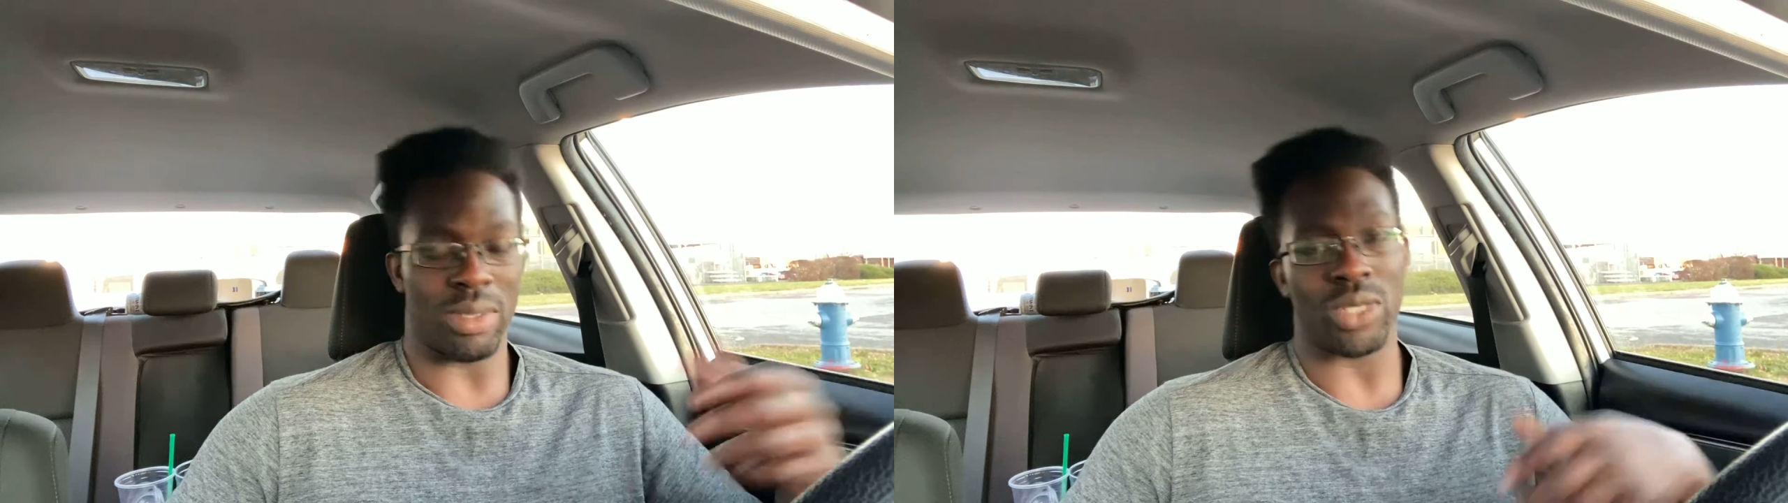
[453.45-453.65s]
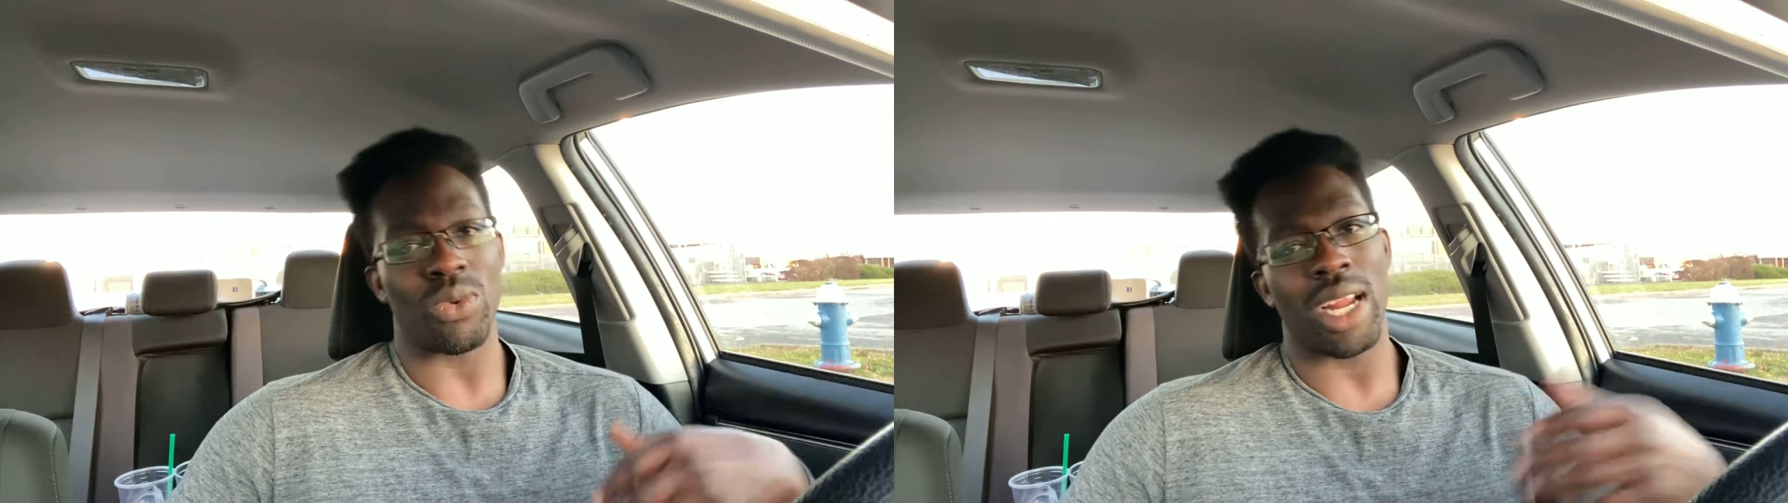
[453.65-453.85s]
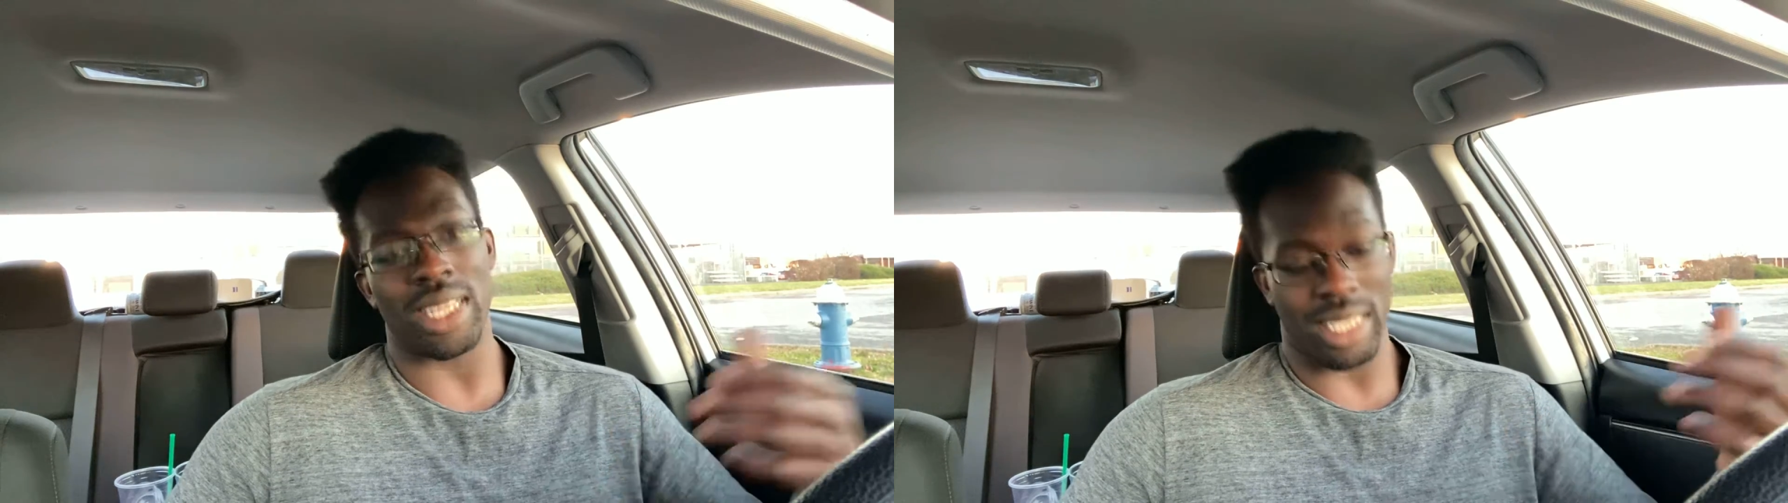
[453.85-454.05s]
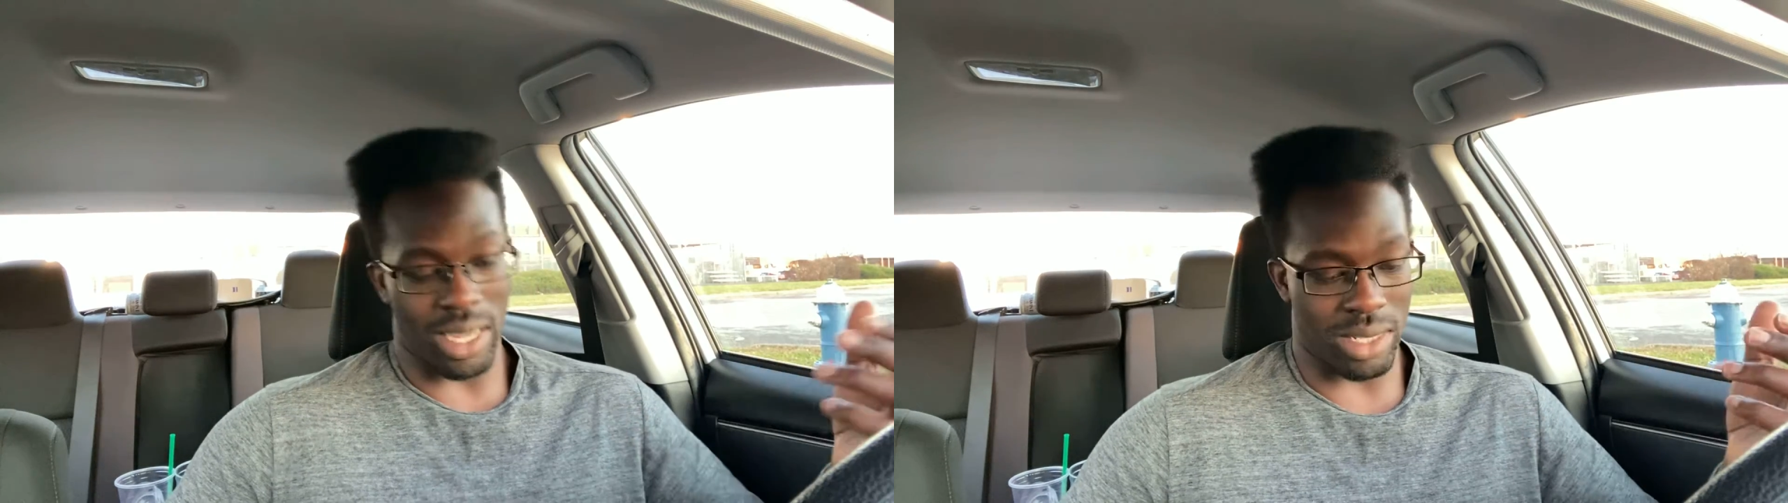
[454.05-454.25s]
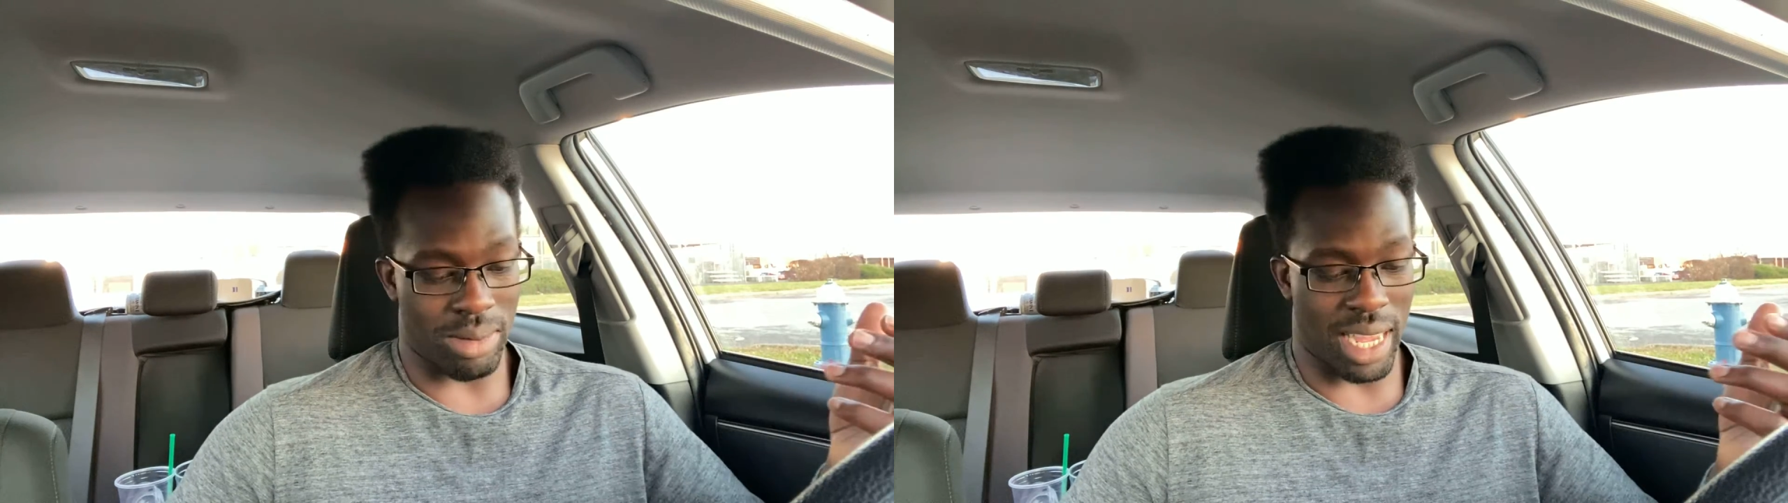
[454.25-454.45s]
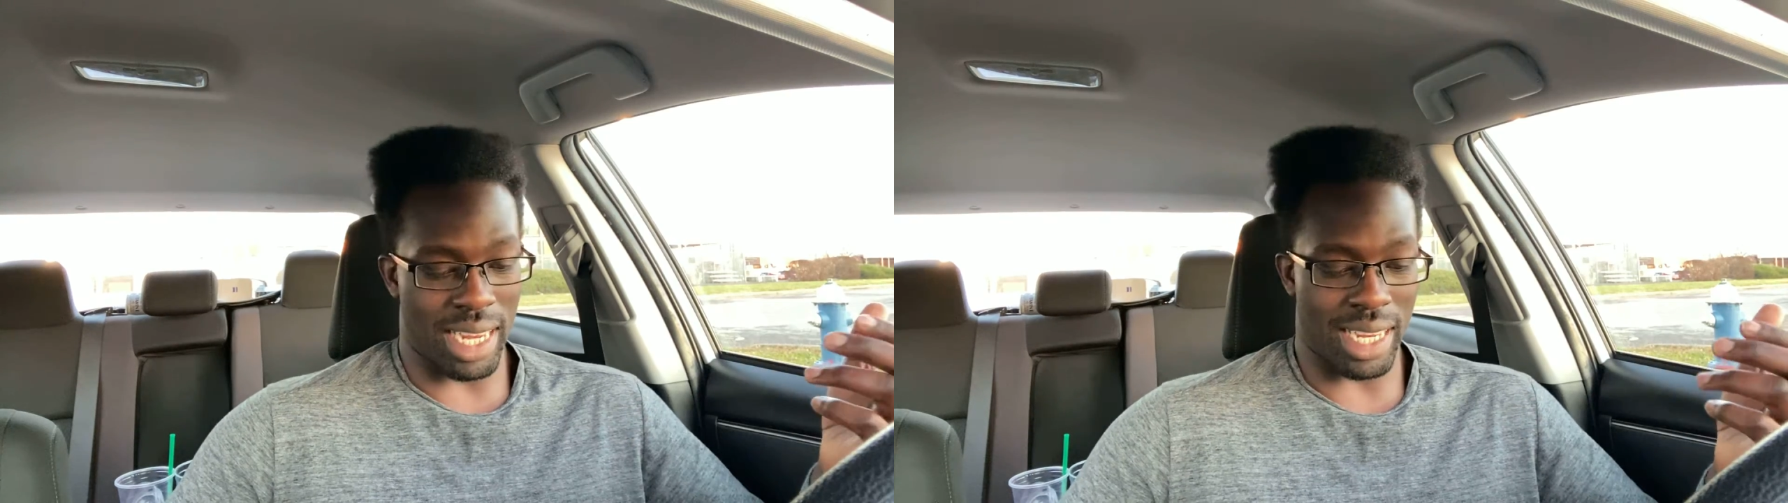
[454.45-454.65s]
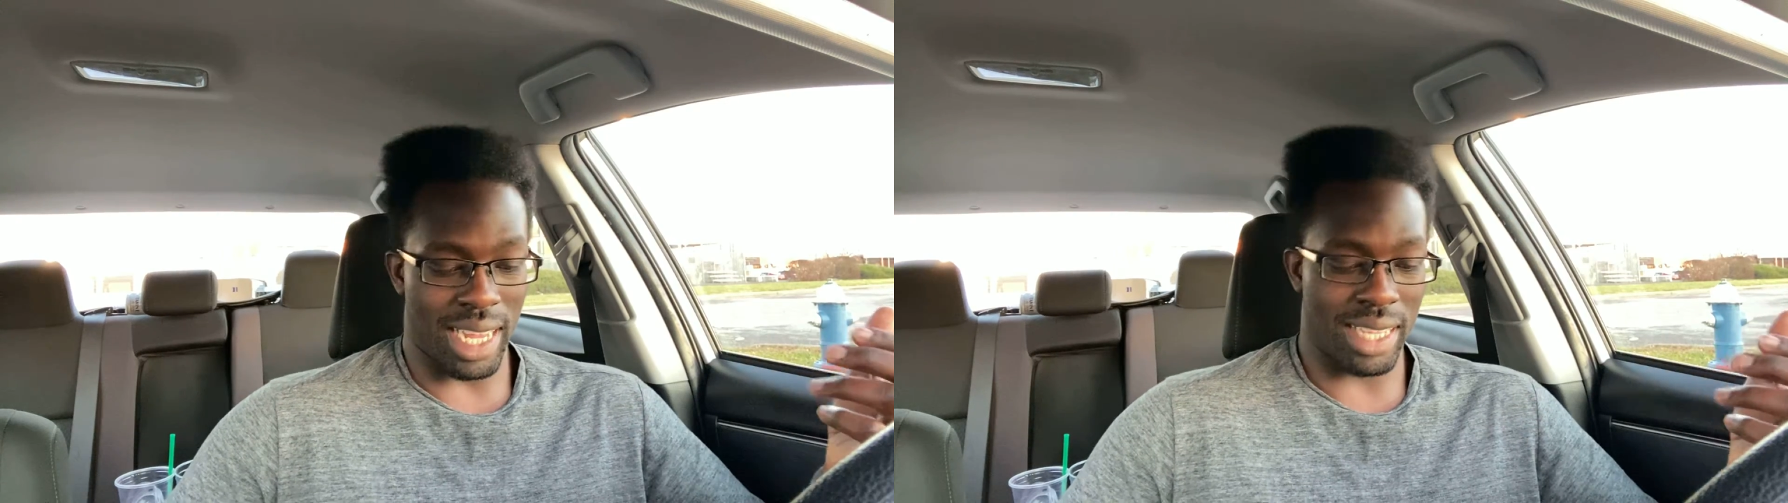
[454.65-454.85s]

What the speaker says: but Sarada tells him that,